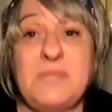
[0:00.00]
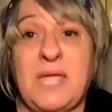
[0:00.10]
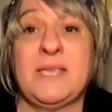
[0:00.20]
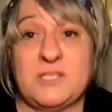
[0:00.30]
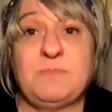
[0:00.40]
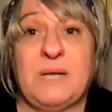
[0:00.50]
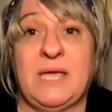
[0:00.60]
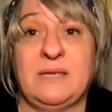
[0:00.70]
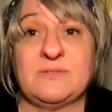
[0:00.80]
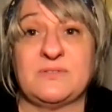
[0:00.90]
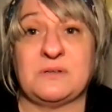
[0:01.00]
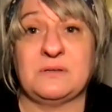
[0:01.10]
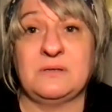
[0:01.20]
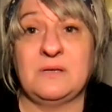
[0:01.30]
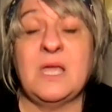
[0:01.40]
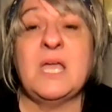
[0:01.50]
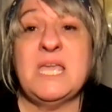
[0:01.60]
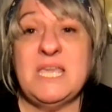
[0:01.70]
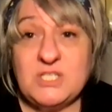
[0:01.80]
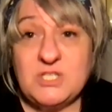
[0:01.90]
takes place.
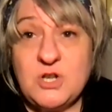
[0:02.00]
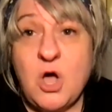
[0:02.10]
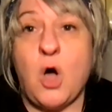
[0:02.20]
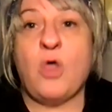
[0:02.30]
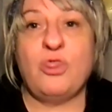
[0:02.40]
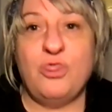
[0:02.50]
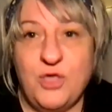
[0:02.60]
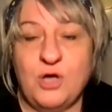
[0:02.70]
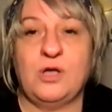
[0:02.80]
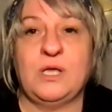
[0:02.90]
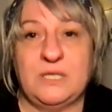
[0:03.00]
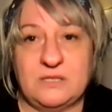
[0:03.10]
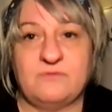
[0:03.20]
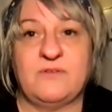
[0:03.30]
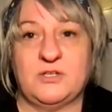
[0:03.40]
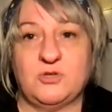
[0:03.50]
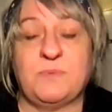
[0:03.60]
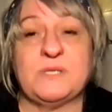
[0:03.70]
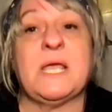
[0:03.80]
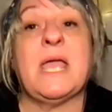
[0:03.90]
Is not the intervention
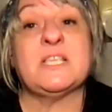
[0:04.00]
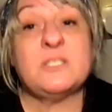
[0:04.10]
per se.